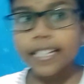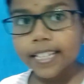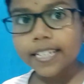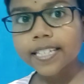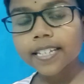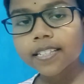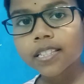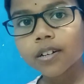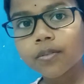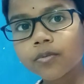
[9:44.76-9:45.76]
this is
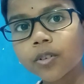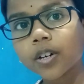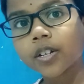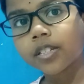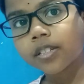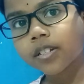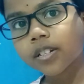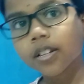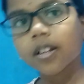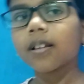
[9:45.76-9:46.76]
the
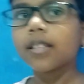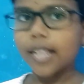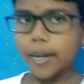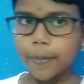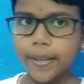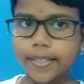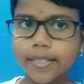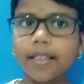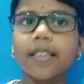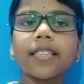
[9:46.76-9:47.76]
first. That
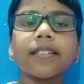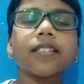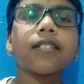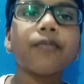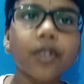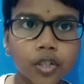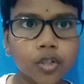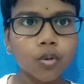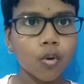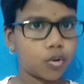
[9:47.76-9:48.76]
means this is the
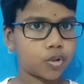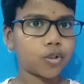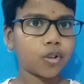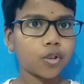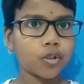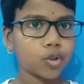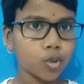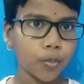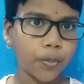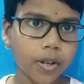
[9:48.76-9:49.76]
first course,
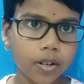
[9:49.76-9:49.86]
soup.